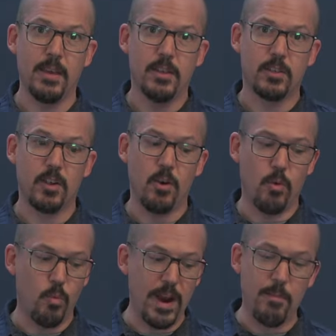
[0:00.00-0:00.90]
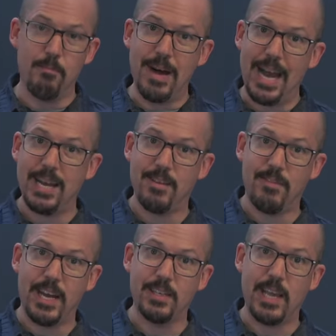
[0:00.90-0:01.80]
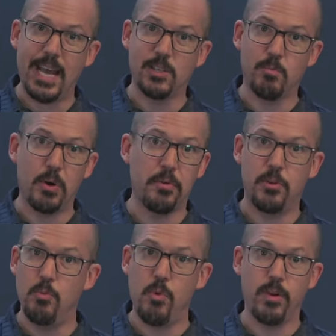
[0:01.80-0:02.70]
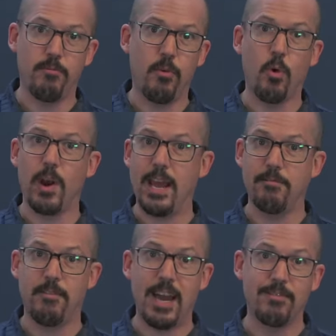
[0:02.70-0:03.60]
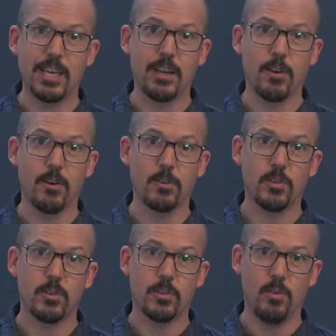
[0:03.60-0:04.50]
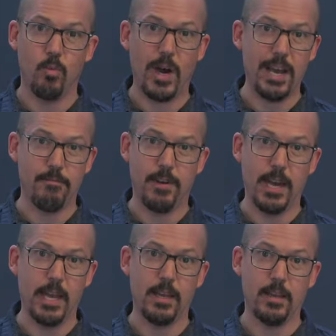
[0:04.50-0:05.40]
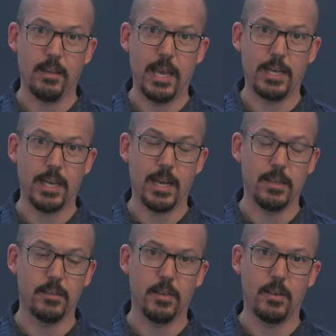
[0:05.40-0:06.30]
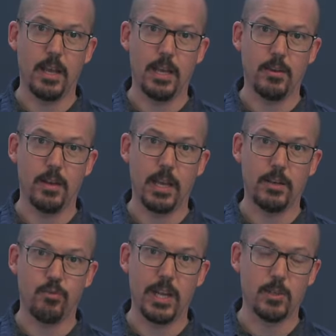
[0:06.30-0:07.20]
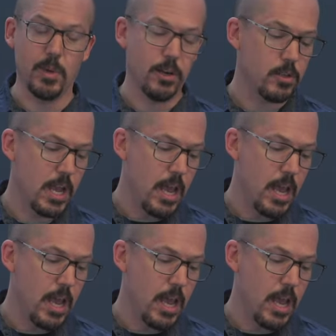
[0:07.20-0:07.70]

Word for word: So where my device has both two point four and five gigahertz Wi-Fi antennas and, and, and transmitters,